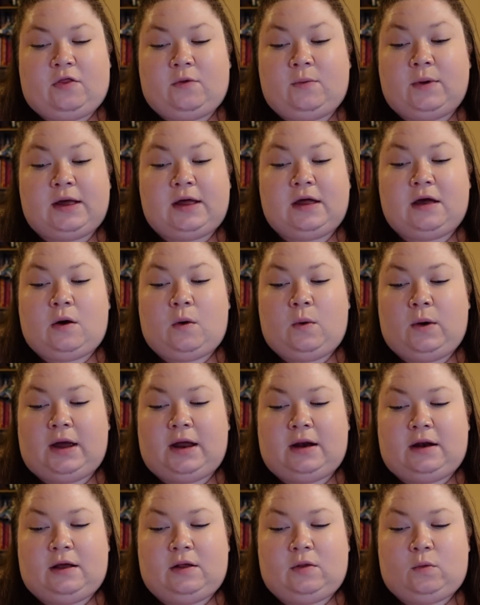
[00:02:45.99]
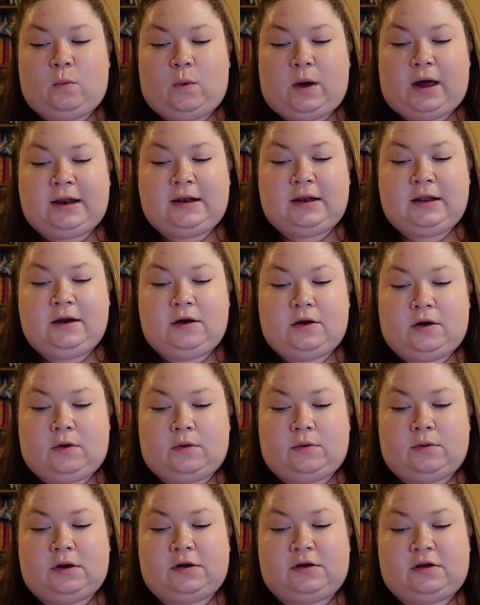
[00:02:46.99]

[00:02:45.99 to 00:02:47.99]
the Wicked Queen, is widely known.